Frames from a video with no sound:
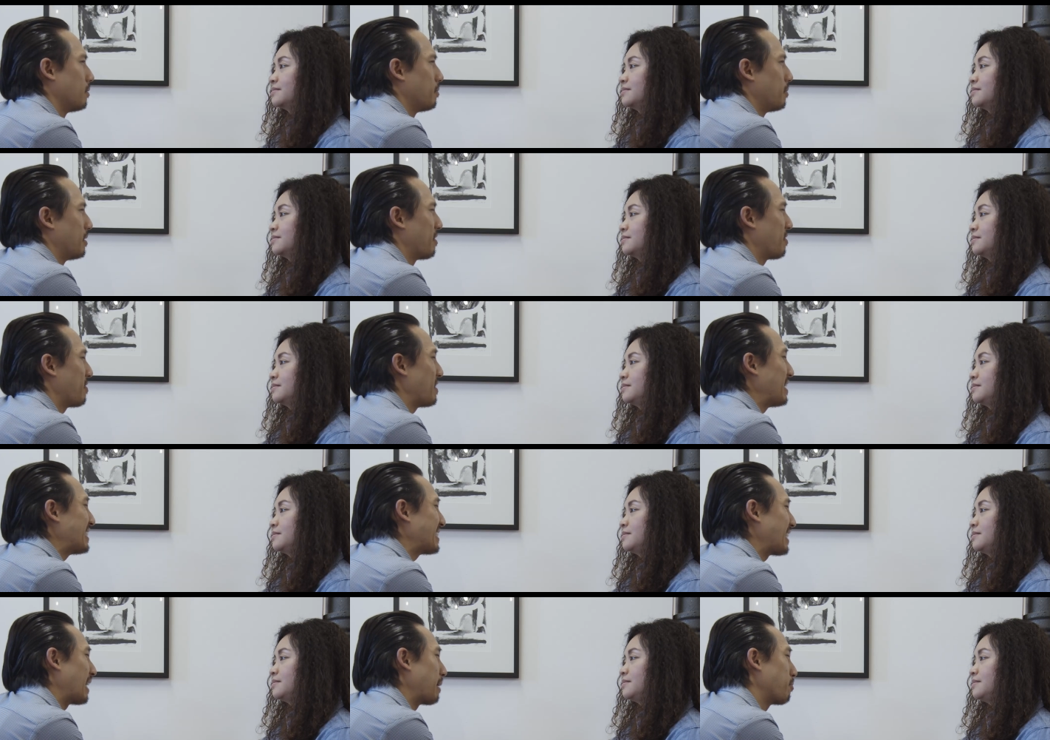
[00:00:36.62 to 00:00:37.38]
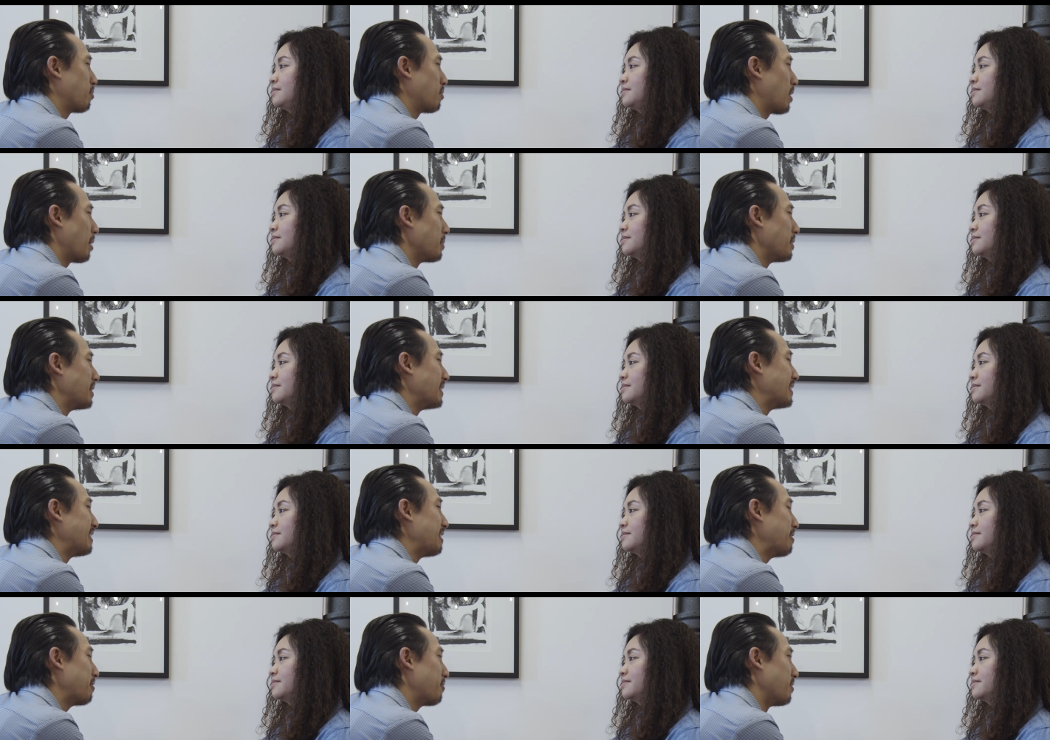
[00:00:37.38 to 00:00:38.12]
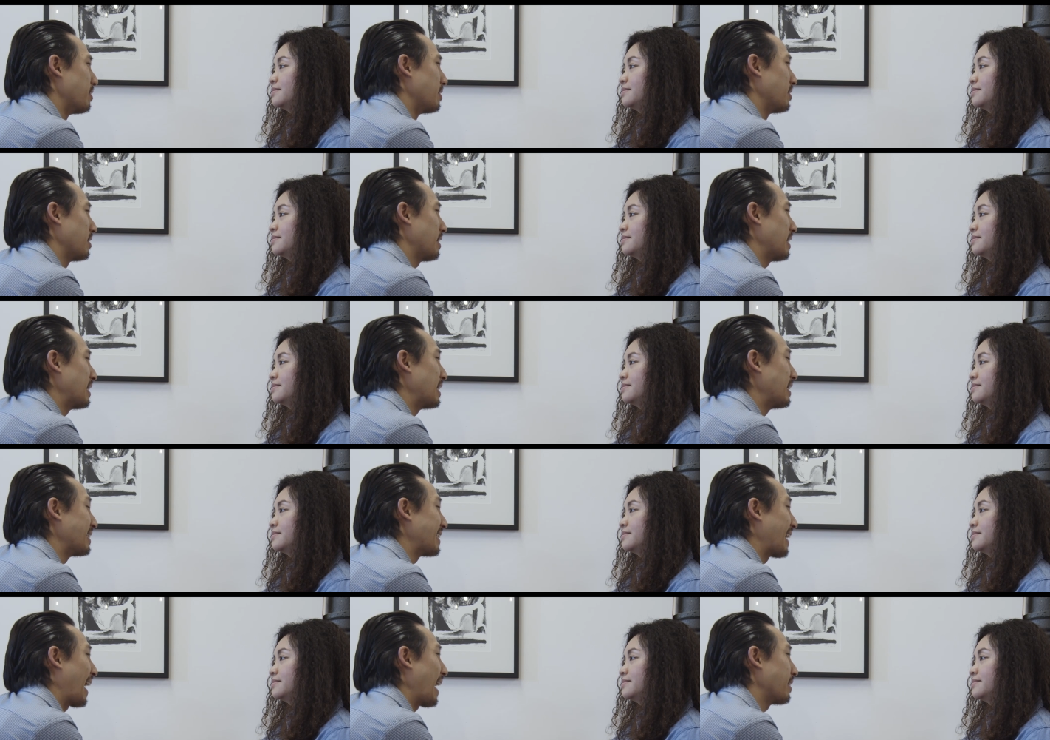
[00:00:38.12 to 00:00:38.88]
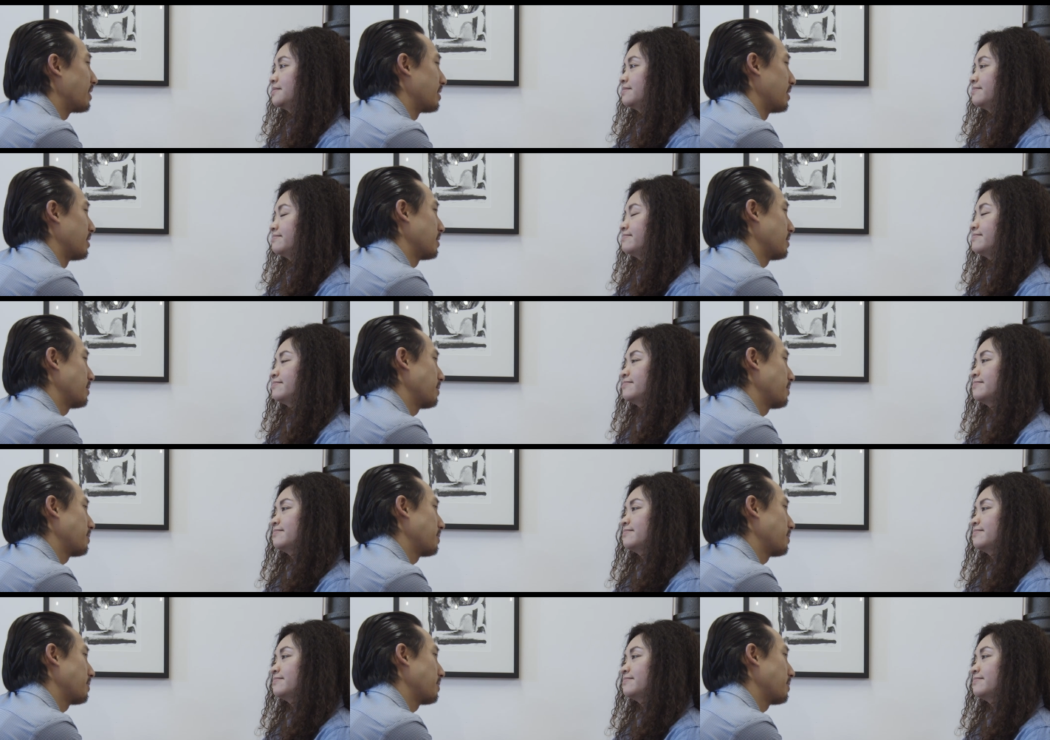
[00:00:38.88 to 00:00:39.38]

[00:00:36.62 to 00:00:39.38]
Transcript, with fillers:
Speaker 1: but things are probably different here in Canada.